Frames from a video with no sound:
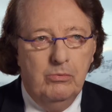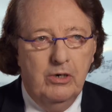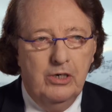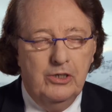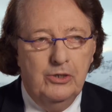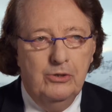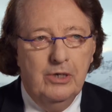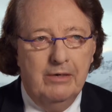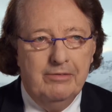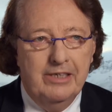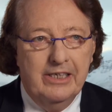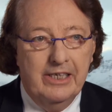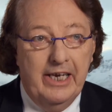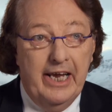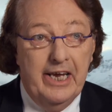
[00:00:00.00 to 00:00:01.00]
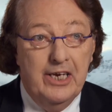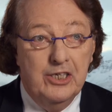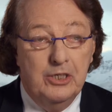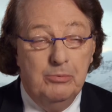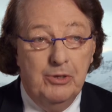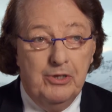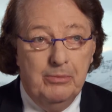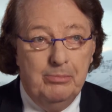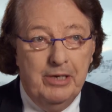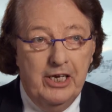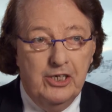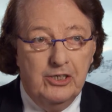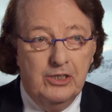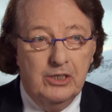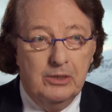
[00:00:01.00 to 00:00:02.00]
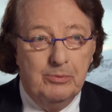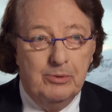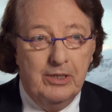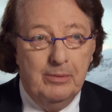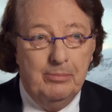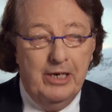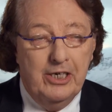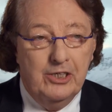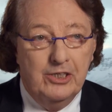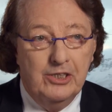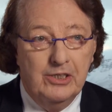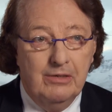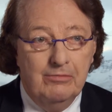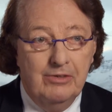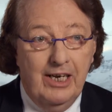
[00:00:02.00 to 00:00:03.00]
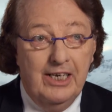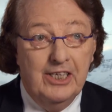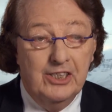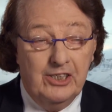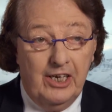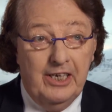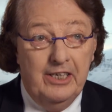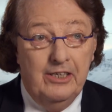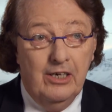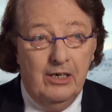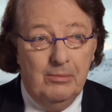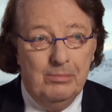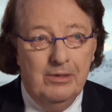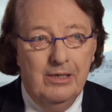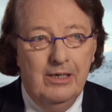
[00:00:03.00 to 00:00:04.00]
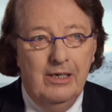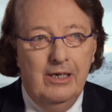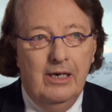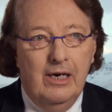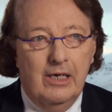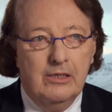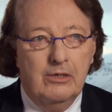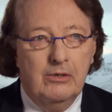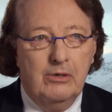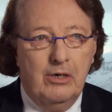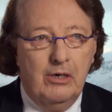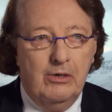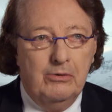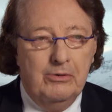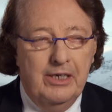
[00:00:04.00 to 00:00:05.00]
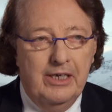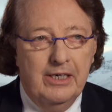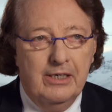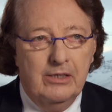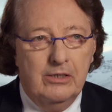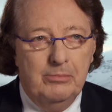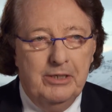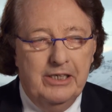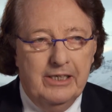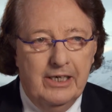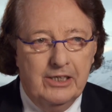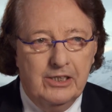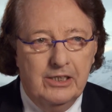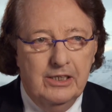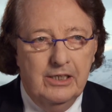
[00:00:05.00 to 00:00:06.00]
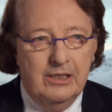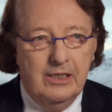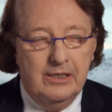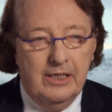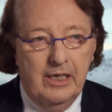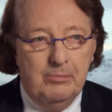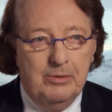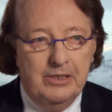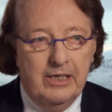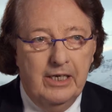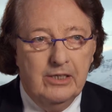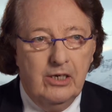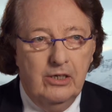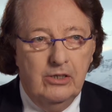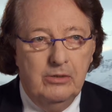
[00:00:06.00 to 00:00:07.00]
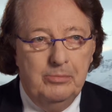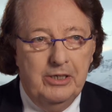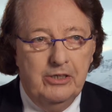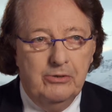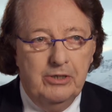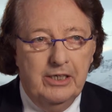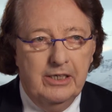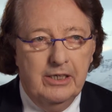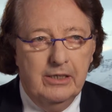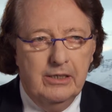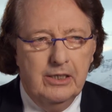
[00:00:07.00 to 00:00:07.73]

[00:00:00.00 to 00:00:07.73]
where you have engaged with the patients, where the patients have really signed up under agreeing to be tested and then potentially to be treated.